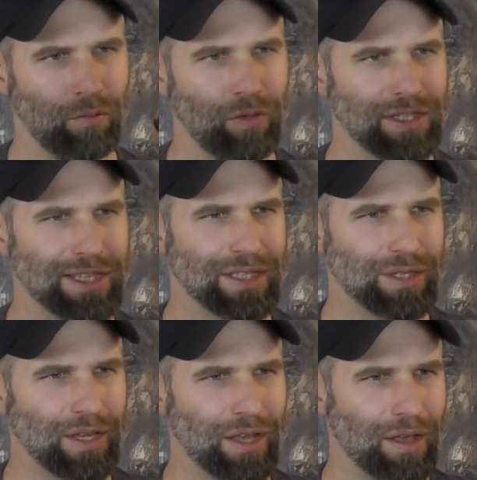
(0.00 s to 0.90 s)
this
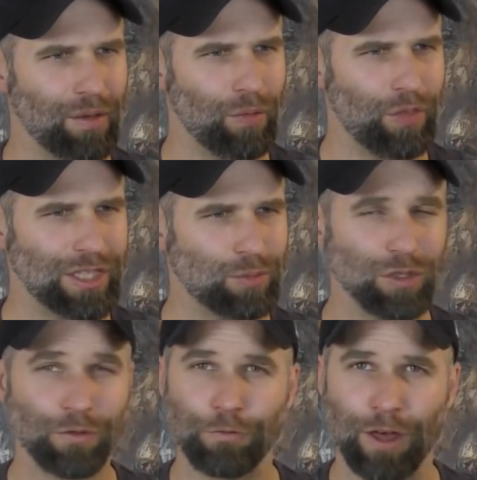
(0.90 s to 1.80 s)

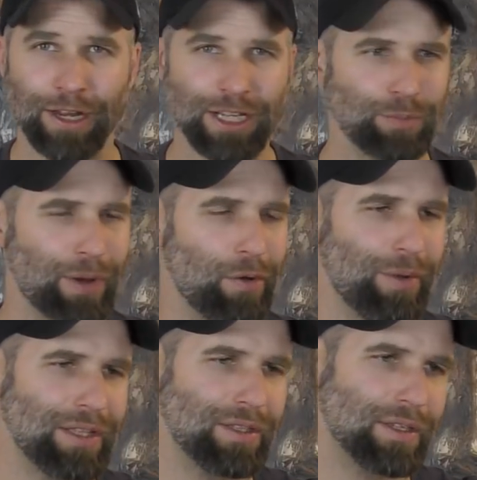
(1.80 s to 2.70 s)
was a fun
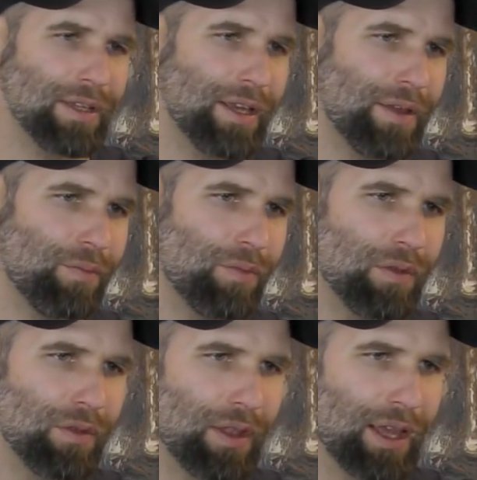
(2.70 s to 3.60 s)
experiment,
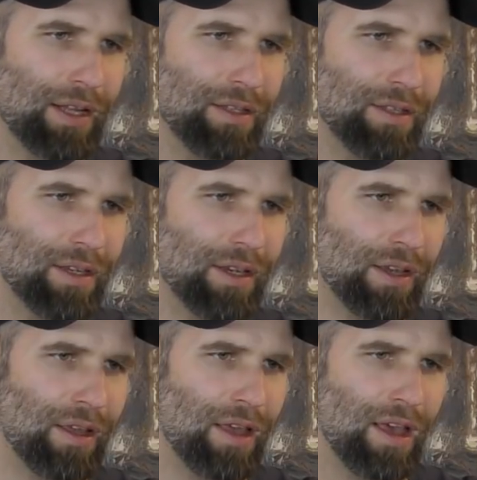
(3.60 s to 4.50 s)
and
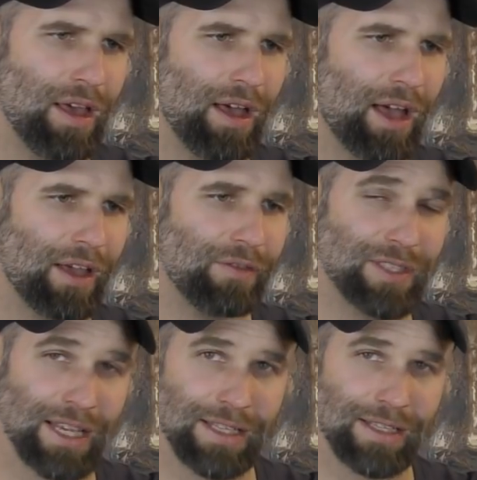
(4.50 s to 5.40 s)
I've
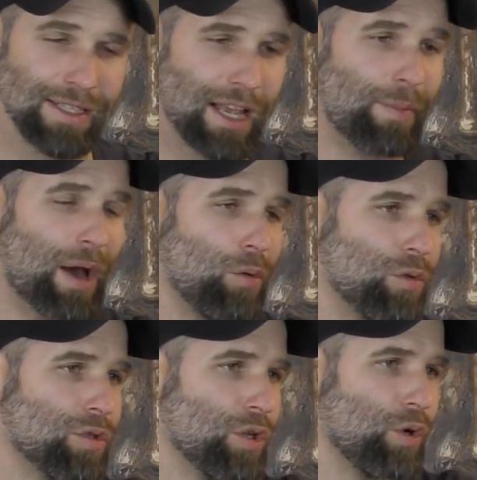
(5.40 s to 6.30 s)
sent some out,
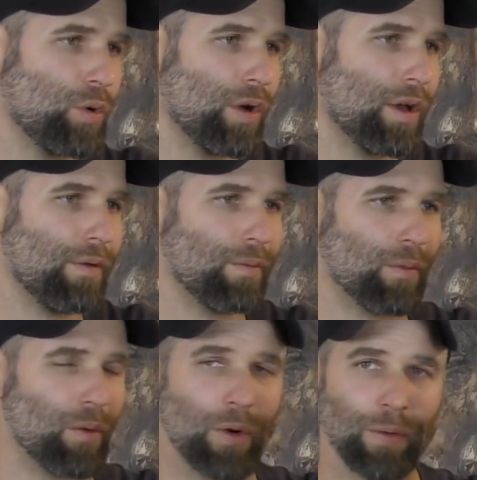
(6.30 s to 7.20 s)
so
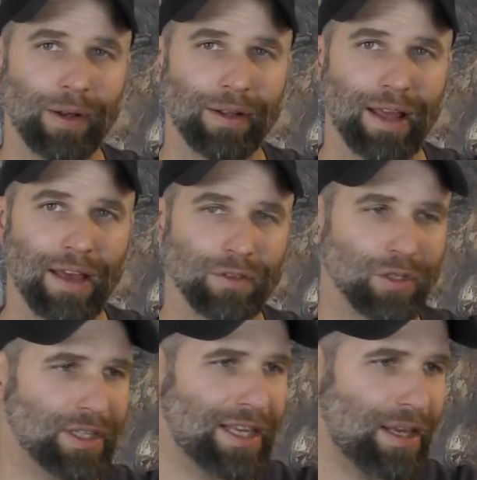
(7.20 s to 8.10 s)
we will have to
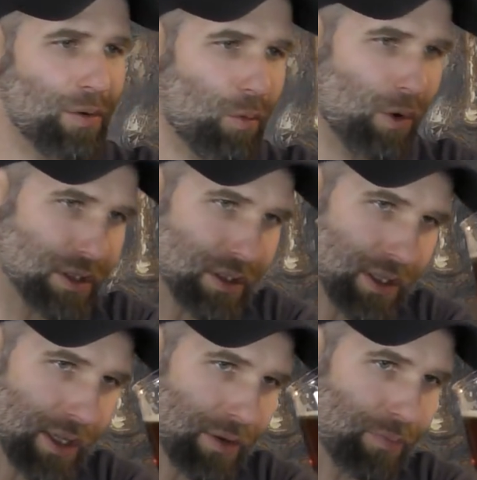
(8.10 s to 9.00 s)
see what
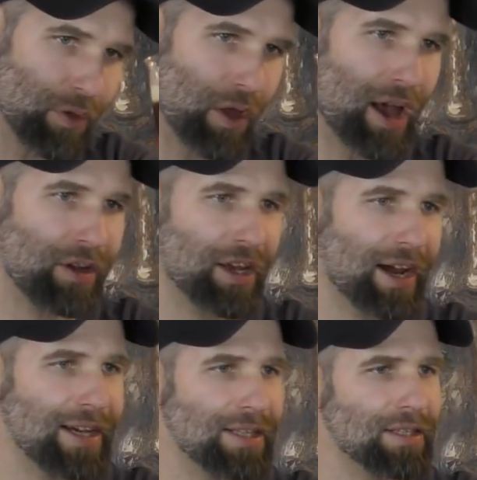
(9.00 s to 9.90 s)
the other
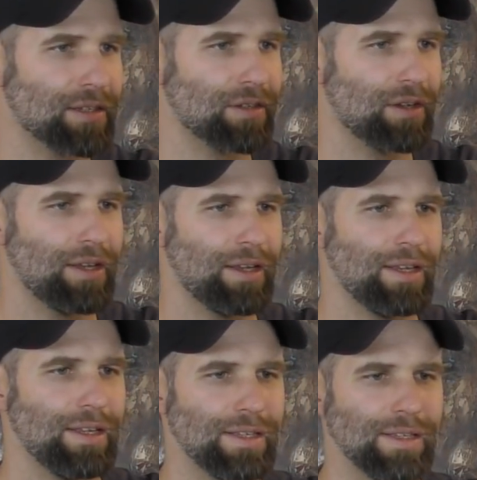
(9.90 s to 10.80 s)
guys
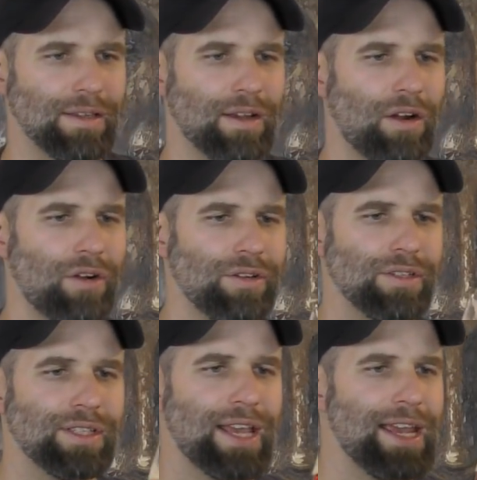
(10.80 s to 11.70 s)
are
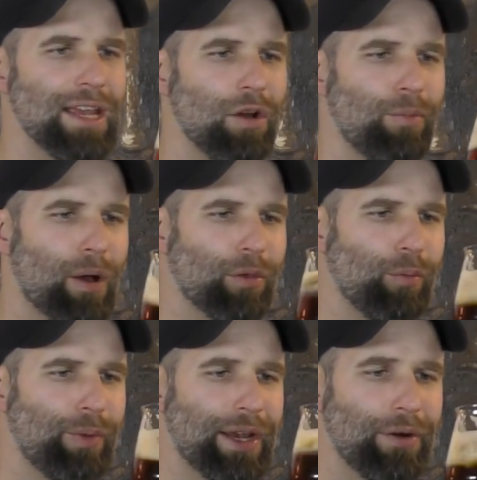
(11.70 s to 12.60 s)
saying about the
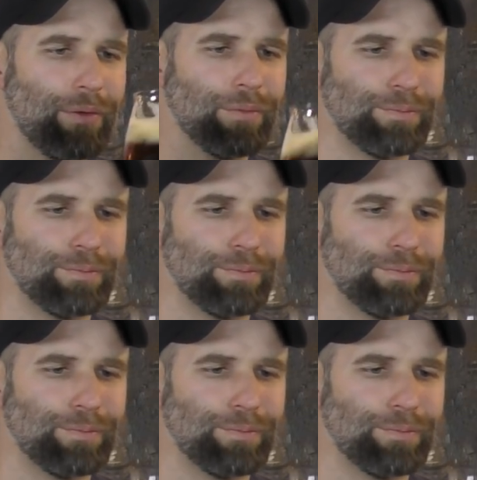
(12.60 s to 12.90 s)
beer.